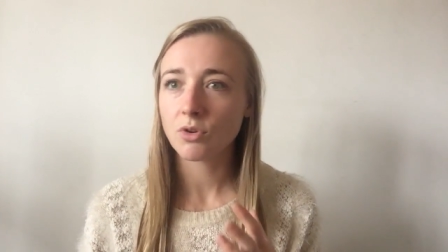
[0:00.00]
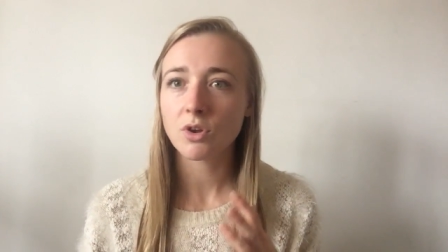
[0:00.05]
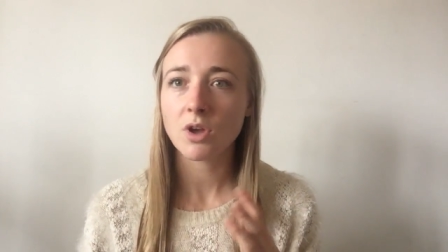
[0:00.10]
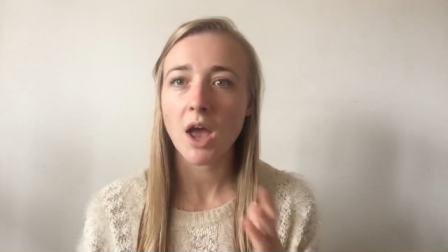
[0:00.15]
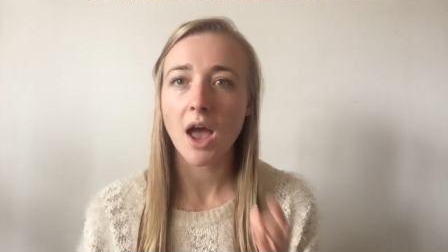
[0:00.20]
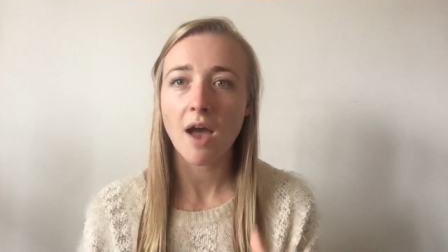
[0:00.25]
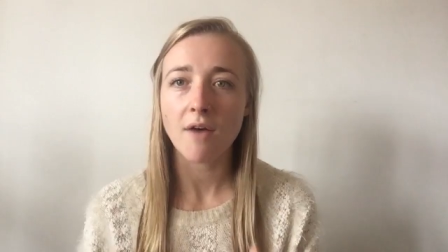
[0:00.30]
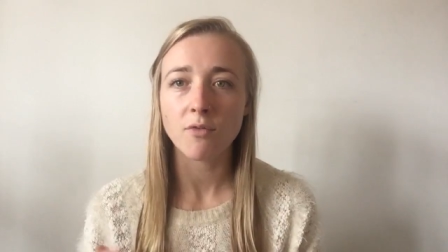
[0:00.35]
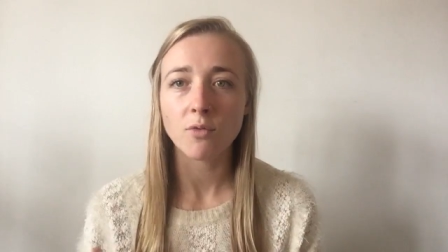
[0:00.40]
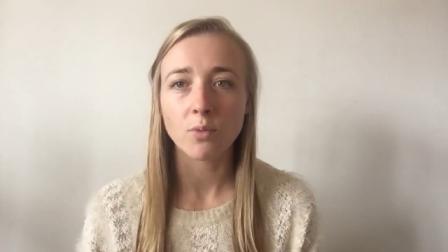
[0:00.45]

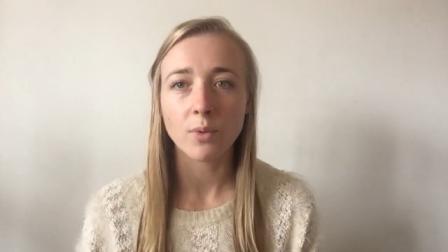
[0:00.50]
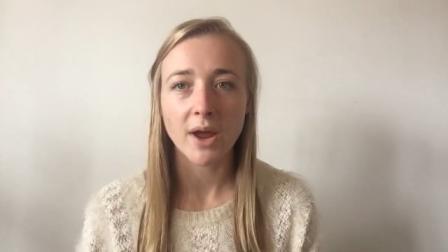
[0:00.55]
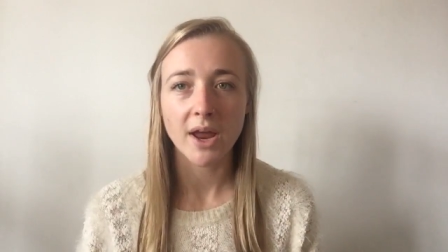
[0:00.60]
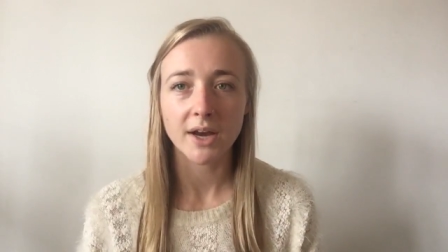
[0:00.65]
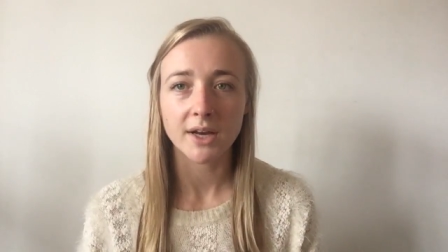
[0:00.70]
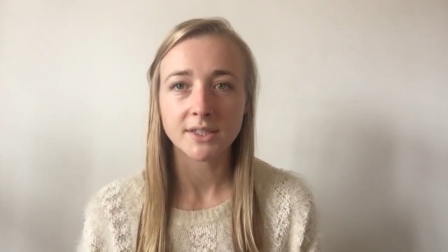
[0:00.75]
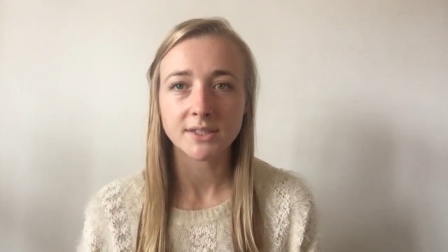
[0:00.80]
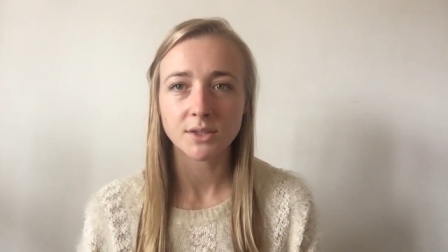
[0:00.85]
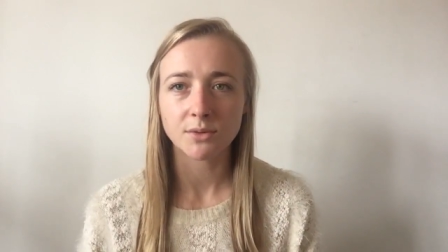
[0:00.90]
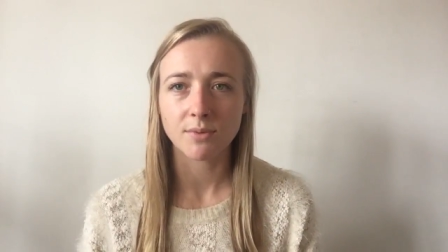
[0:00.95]
have
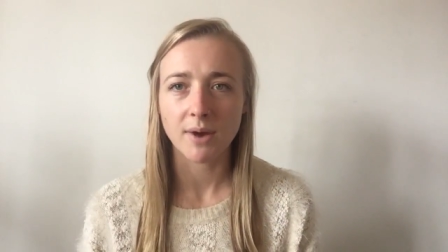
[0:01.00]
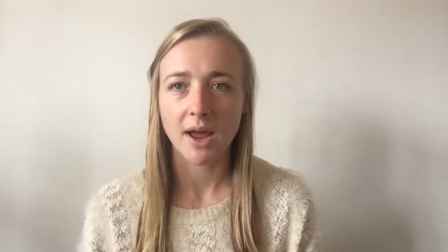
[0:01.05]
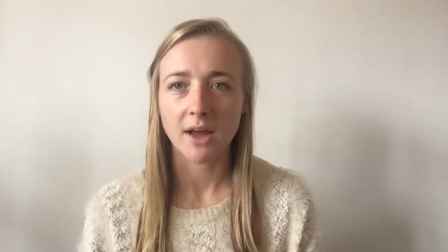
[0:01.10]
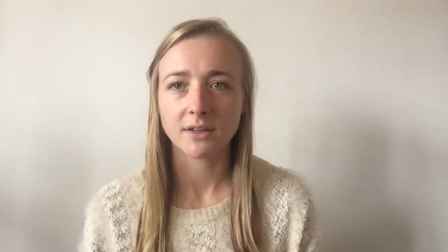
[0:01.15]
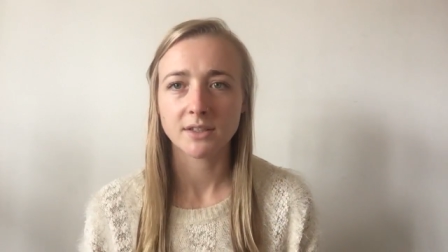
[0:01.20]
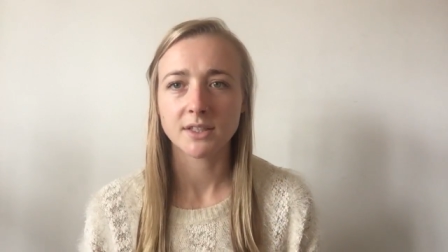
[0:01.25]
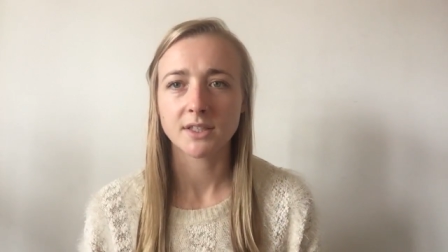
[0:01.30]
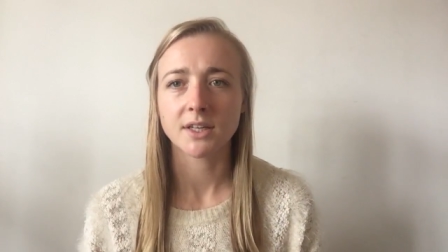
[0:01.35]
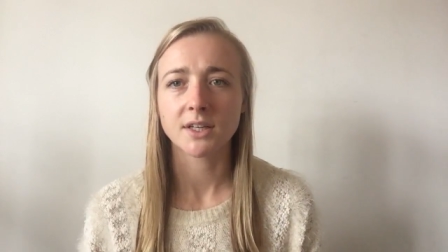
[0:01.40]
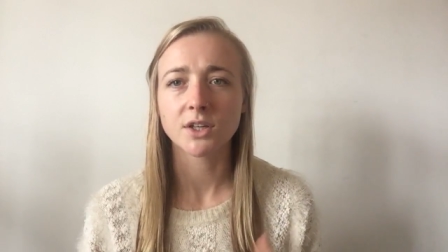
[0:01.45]
awareness
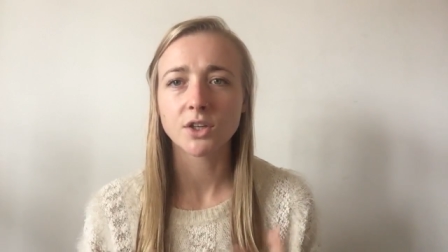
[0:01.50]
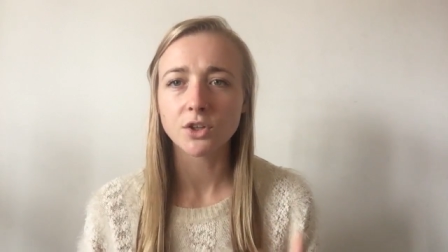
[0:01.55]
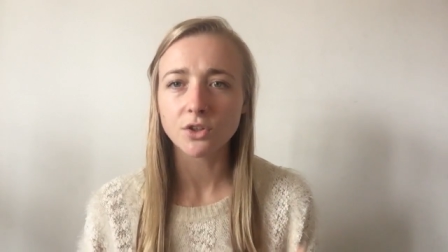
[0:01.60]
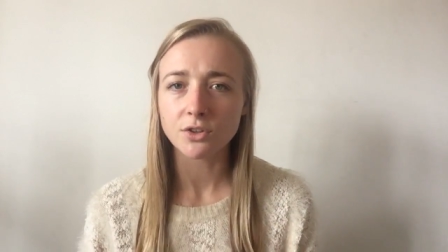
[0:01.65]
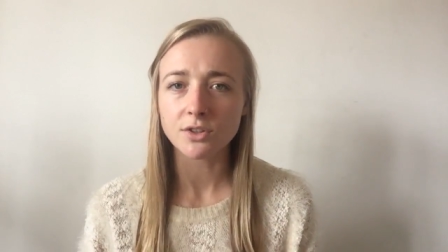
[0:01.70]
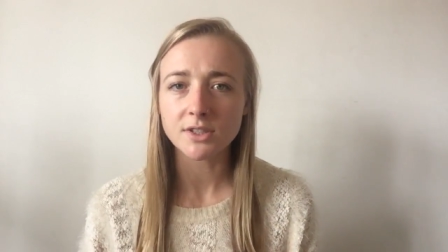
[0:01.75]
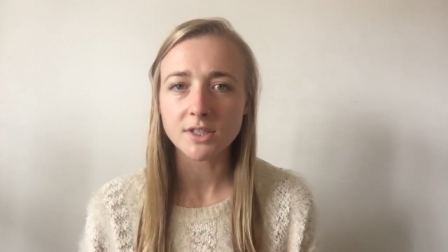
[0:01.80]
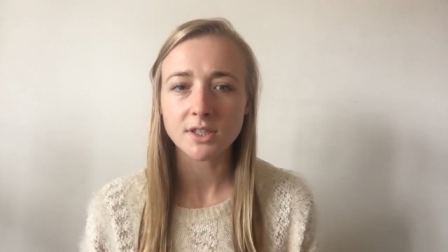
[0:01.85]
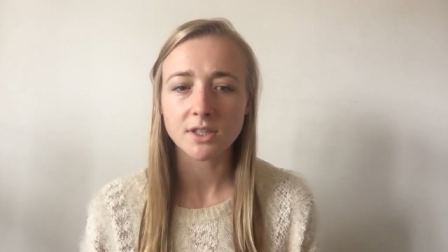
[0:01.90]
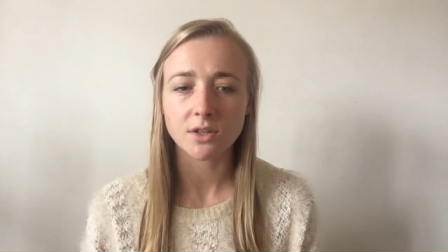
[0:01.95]
around it and
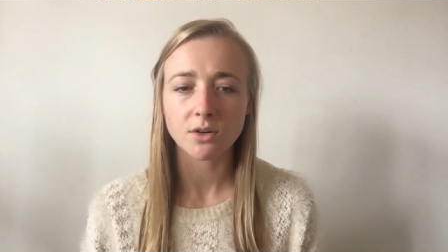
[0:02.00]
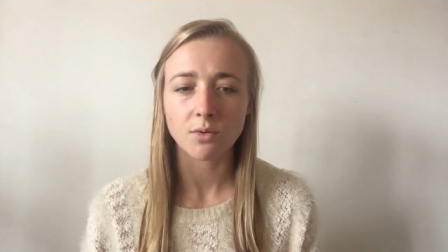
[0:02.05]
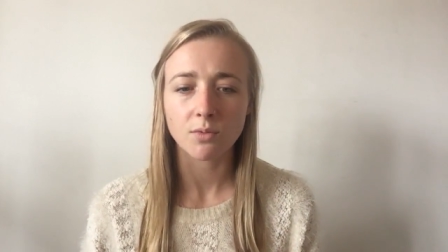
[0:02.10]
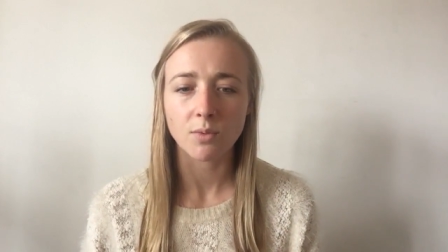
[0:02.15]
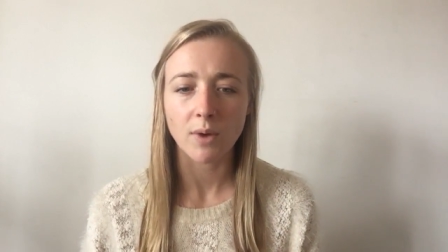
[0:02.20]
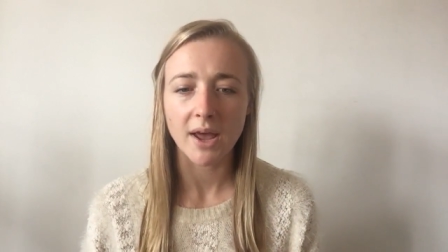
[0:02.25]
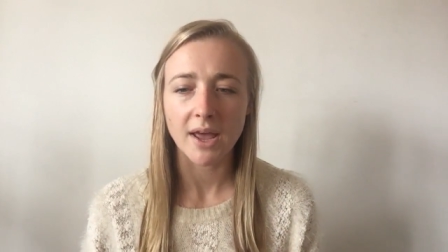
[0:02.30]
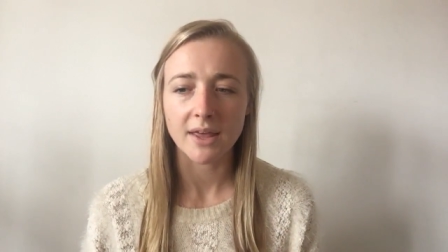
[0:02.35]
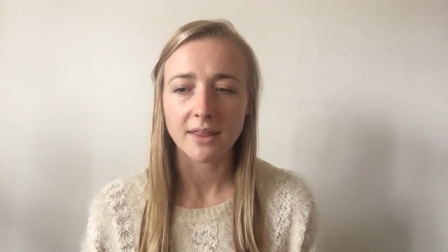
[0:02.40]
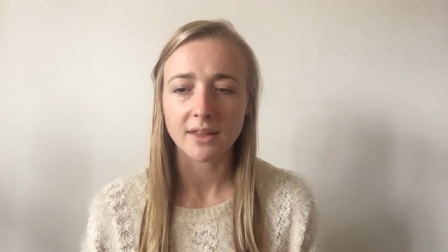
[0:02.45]
use it in a
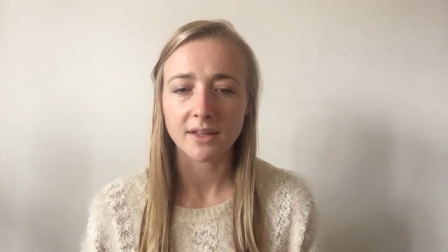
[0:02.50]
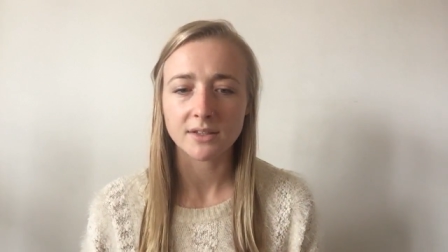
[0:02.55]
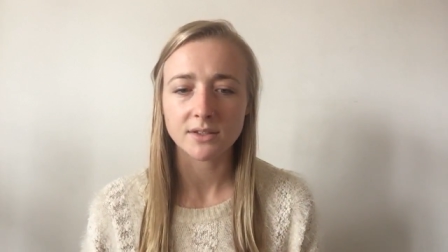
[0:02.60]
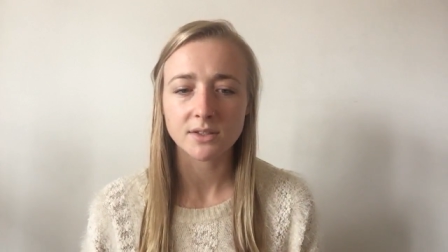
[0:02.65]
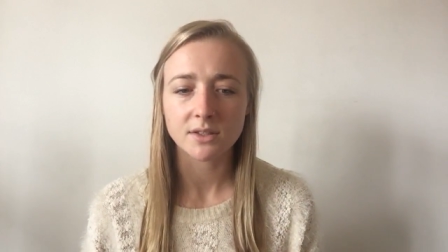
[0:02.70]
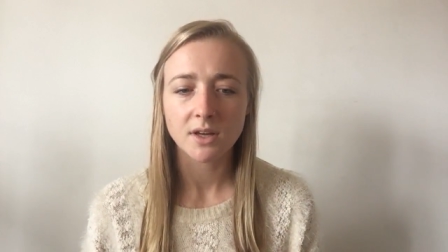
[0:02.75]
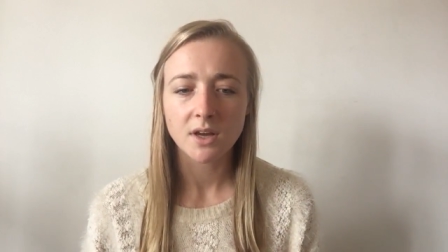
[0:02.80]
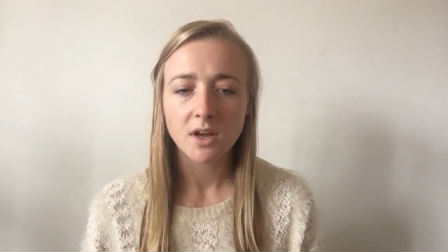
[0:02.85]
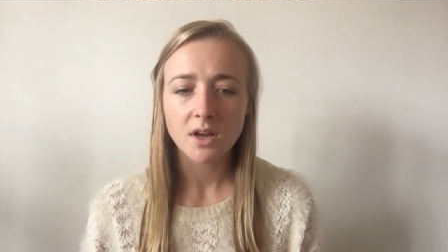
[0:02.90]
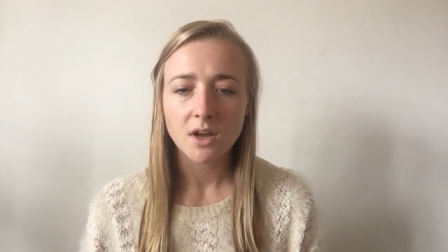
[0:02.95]
way that's